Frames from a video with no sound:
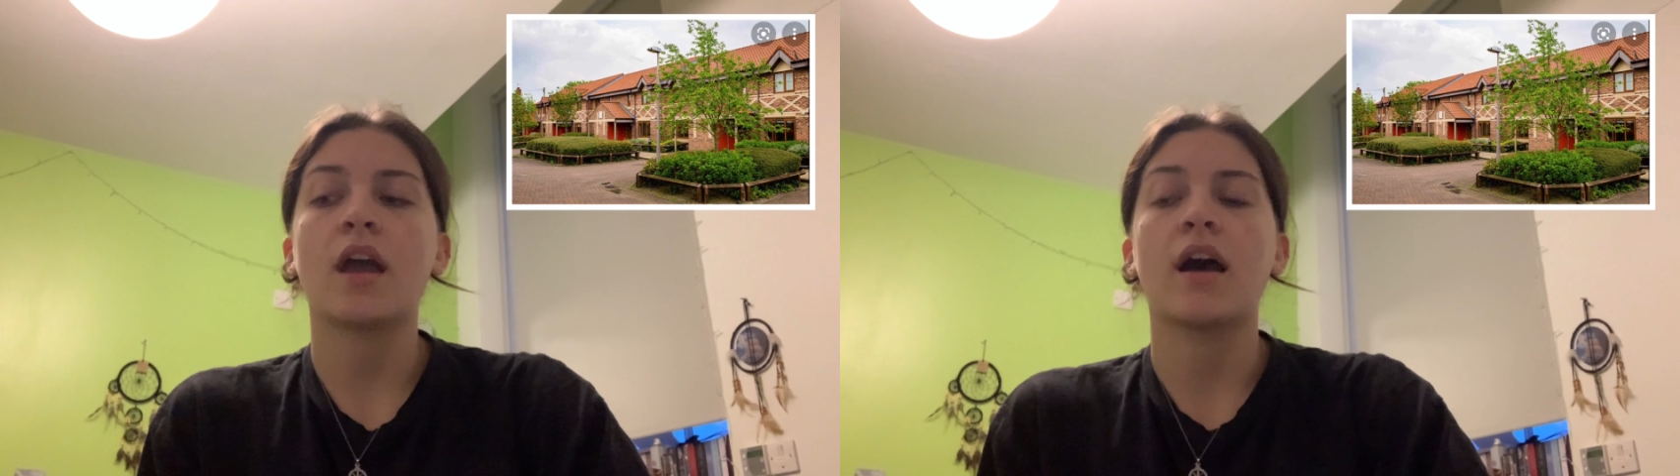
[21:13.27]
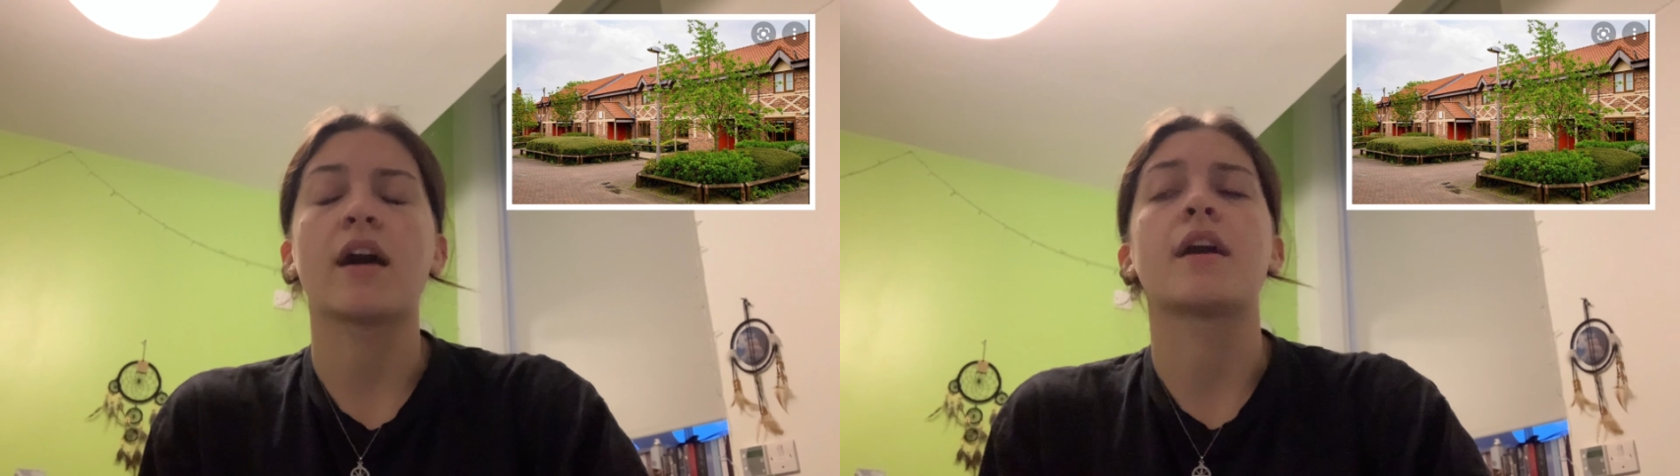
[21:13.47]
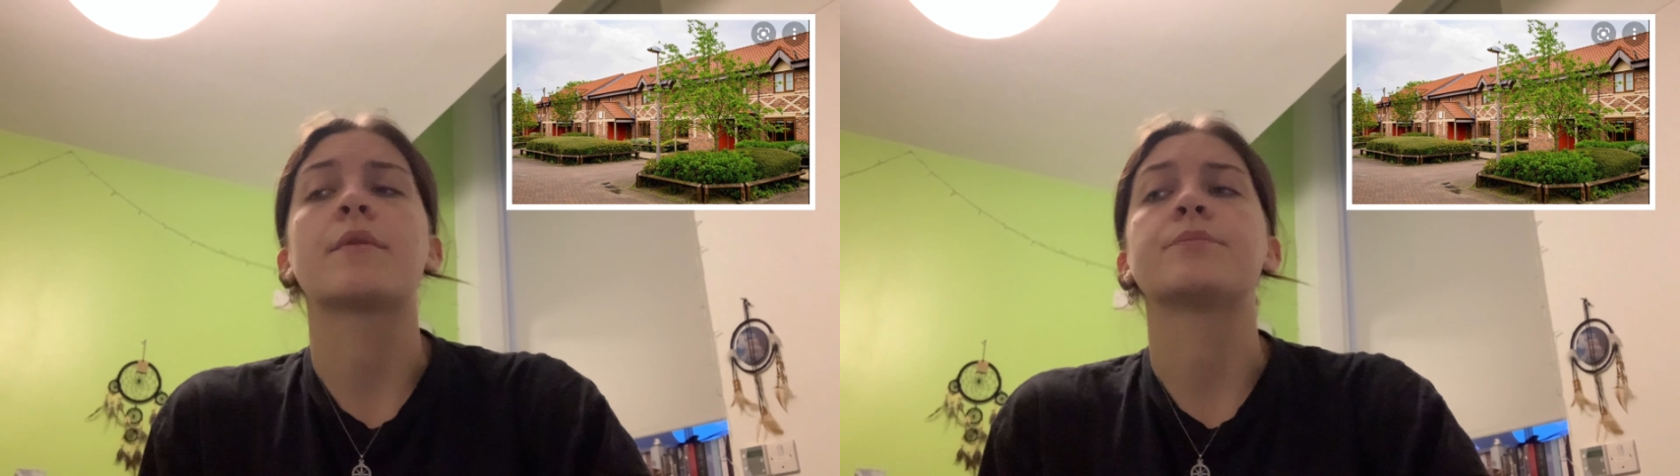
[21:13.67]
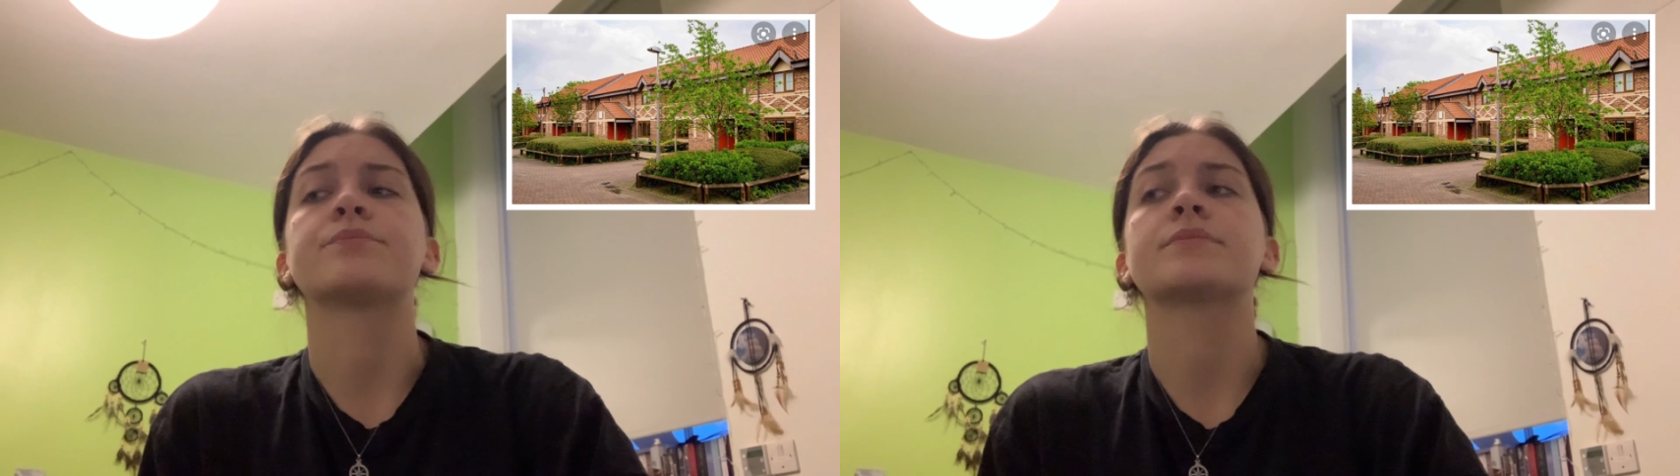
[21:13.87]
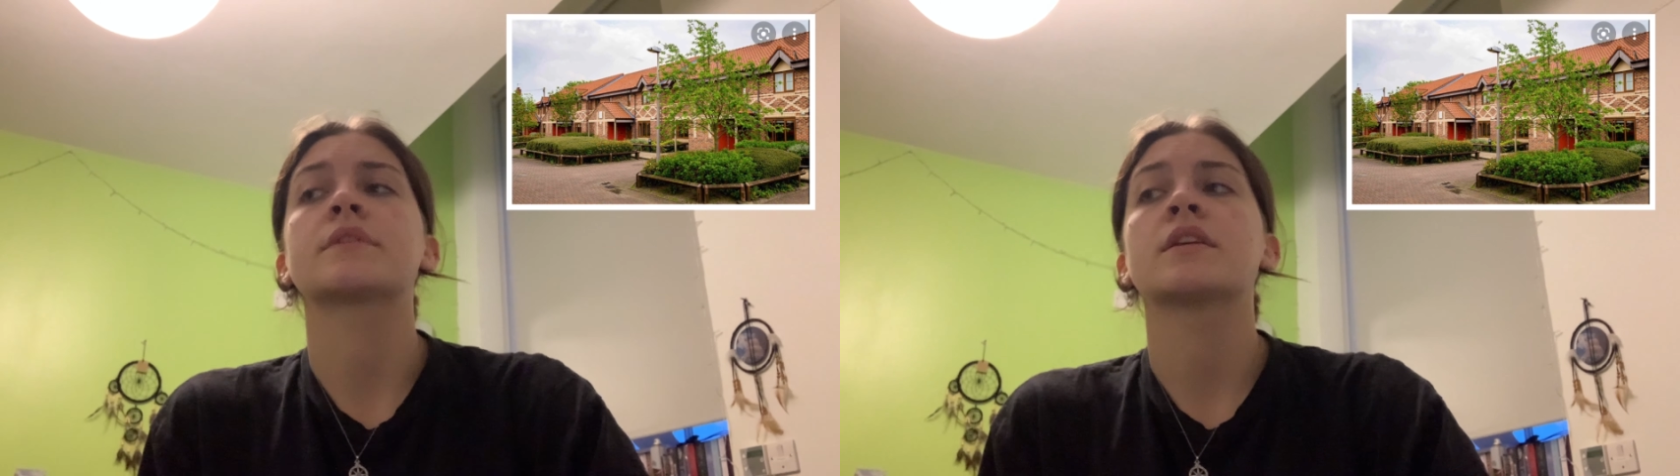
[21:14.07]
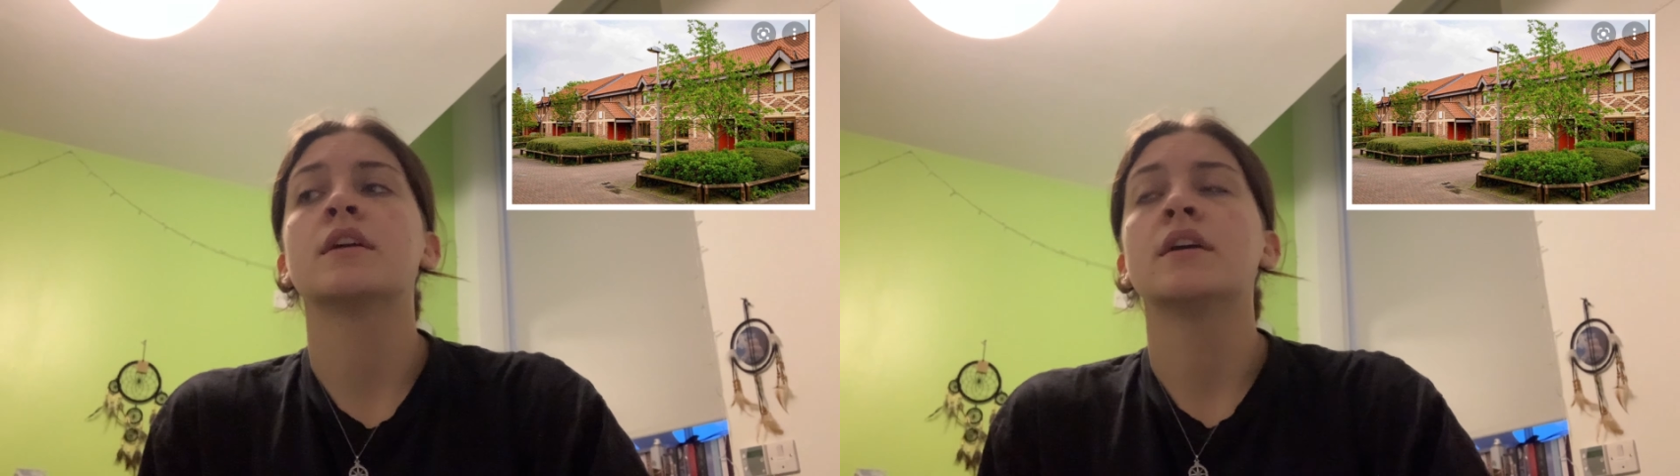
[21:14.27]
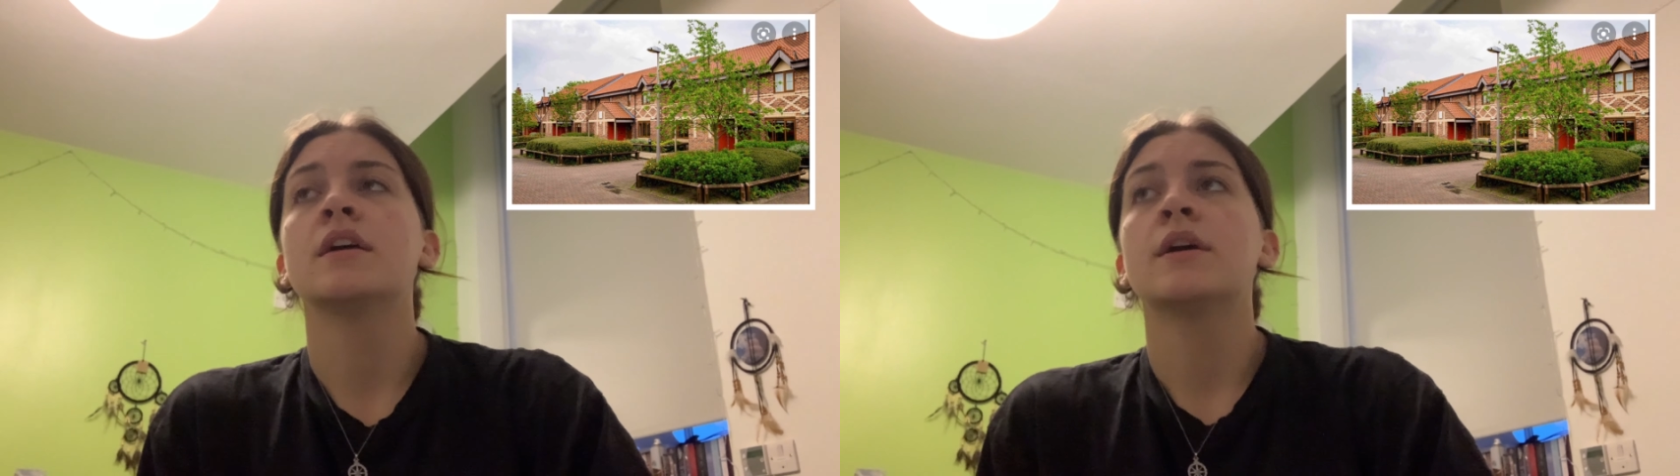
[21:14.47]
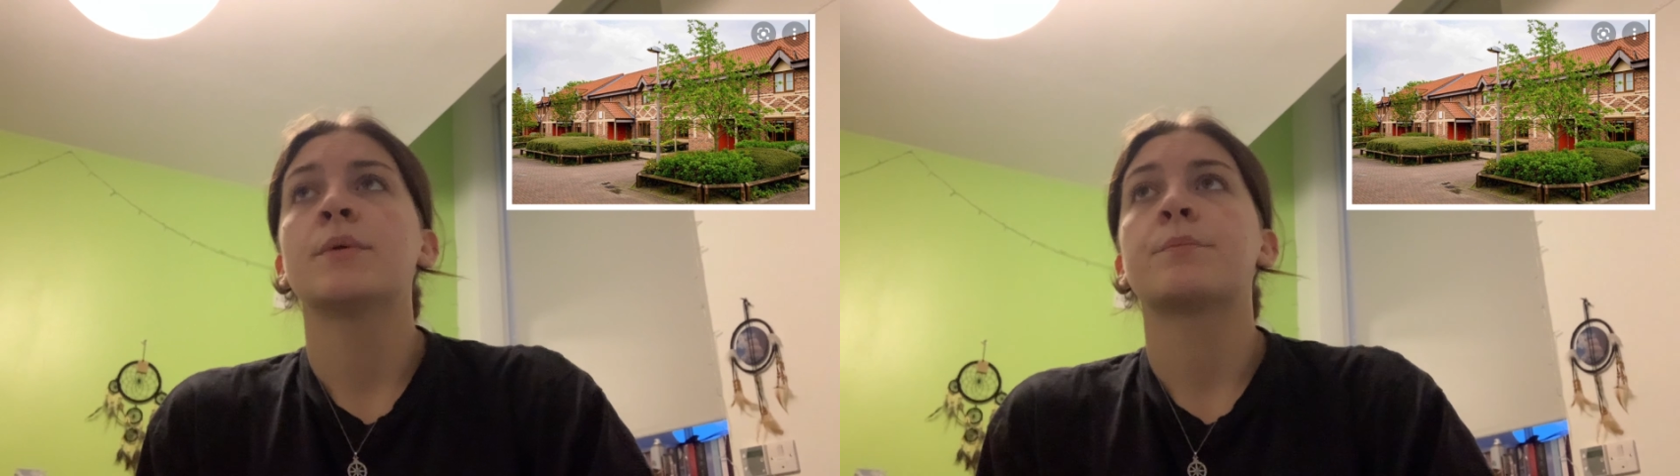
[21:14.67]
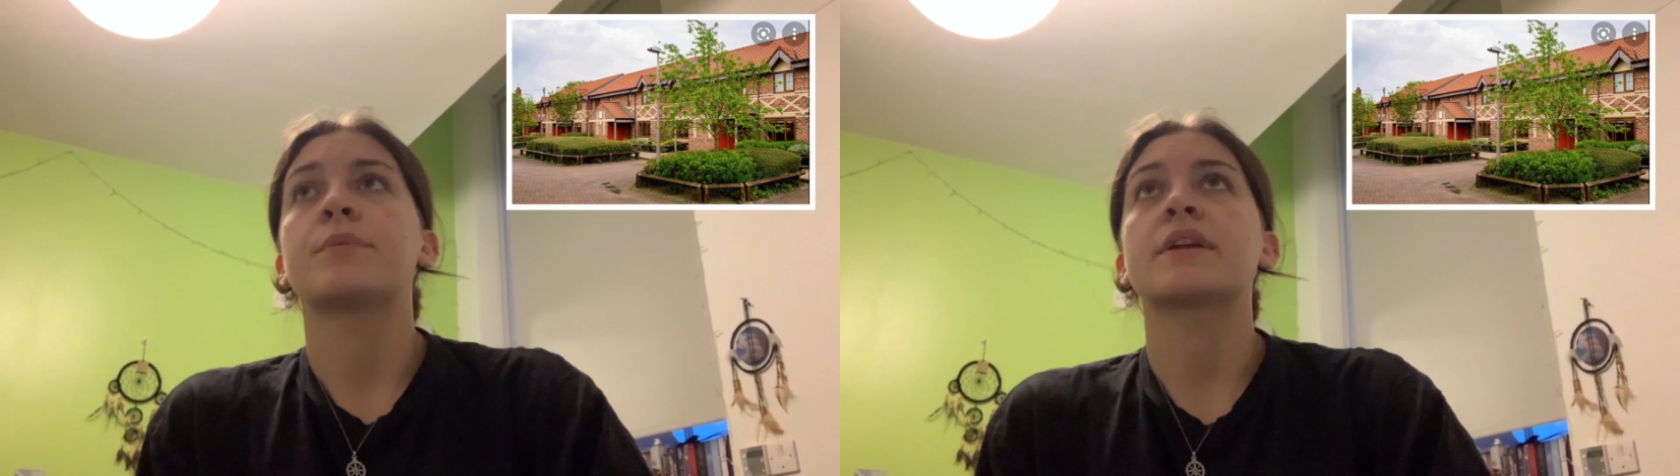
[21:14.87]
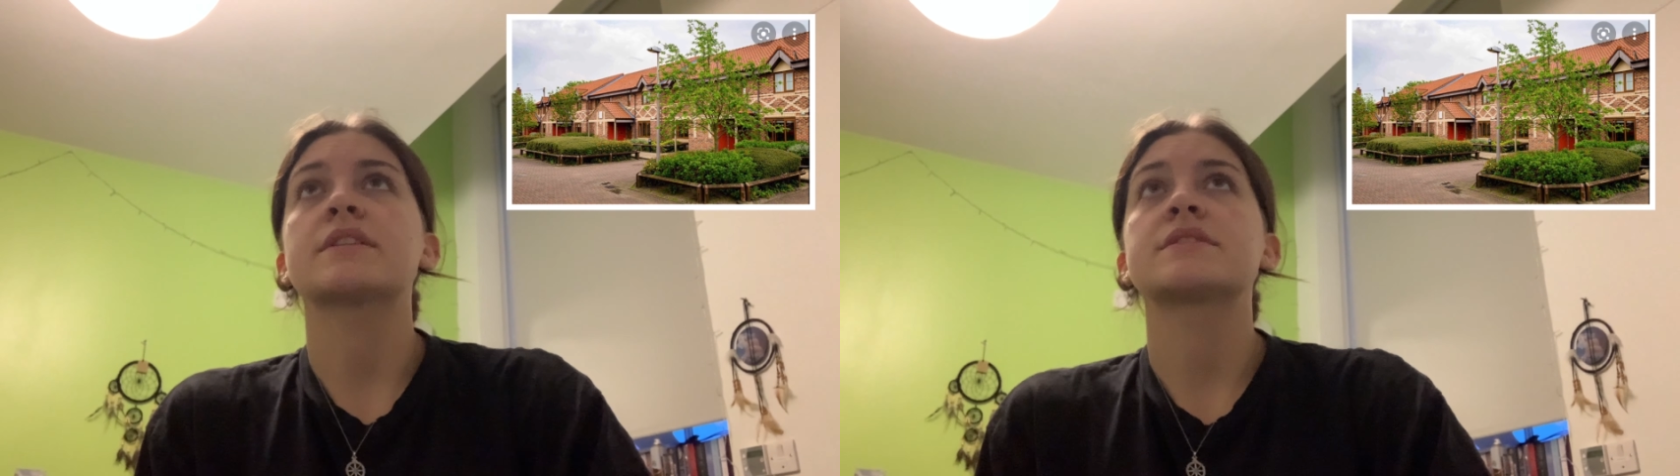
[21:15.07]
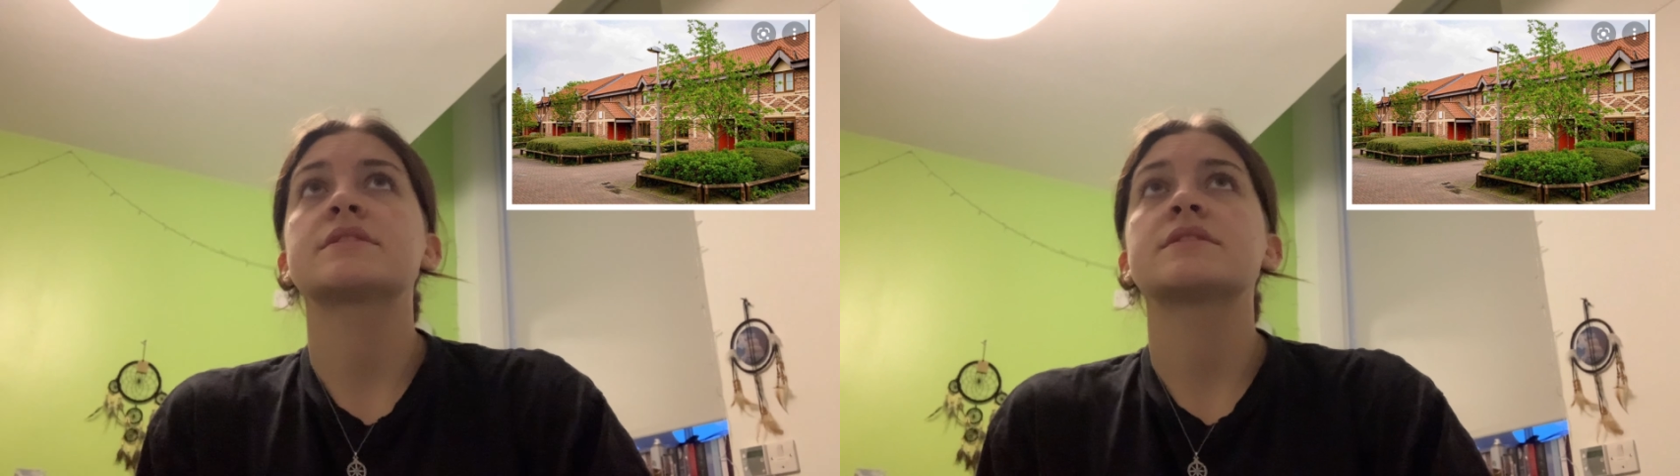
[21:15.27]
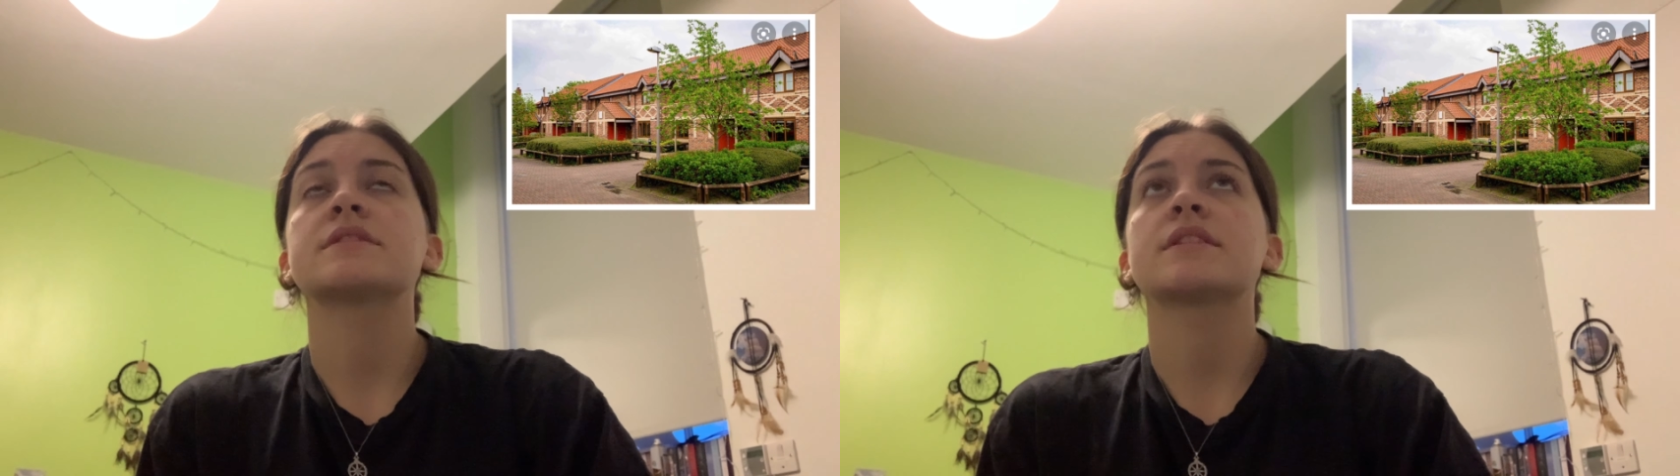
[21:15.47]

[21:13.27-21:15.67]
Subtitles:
But it's